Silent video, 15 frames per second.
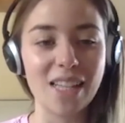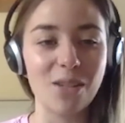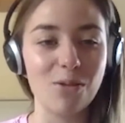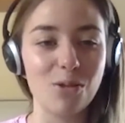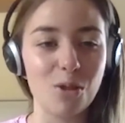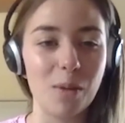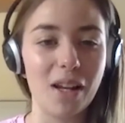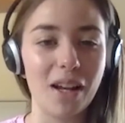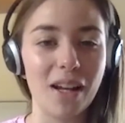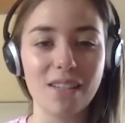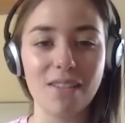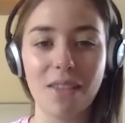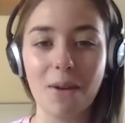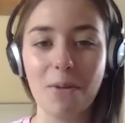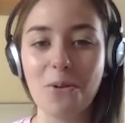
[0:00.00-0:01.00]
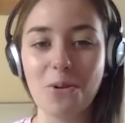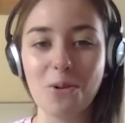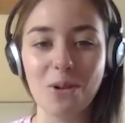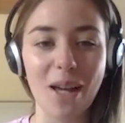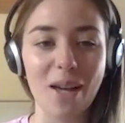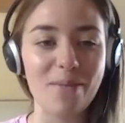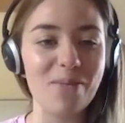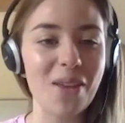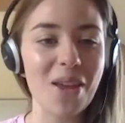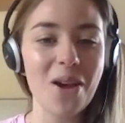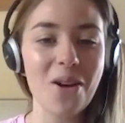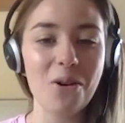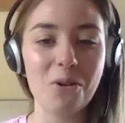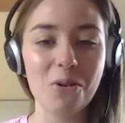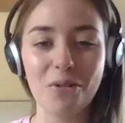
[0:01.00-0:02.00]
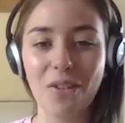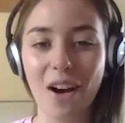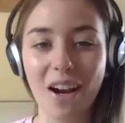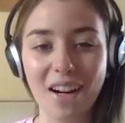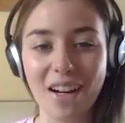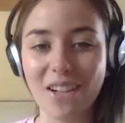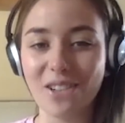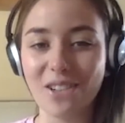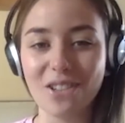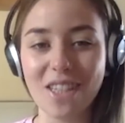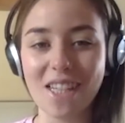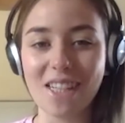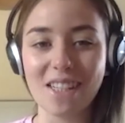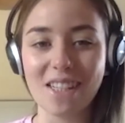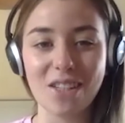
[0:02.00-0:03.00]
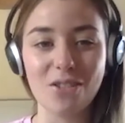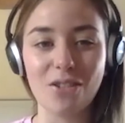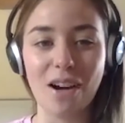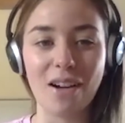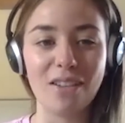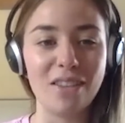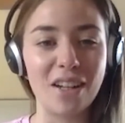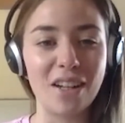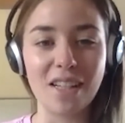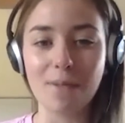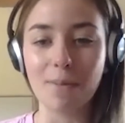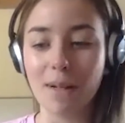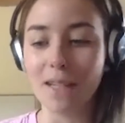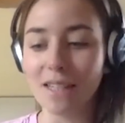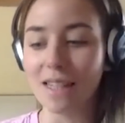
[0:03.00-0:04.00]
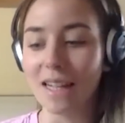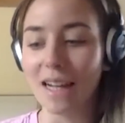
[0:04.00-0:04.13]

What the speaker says: It would just be nice if they were all firing on all cylinders throughout 90 minutes of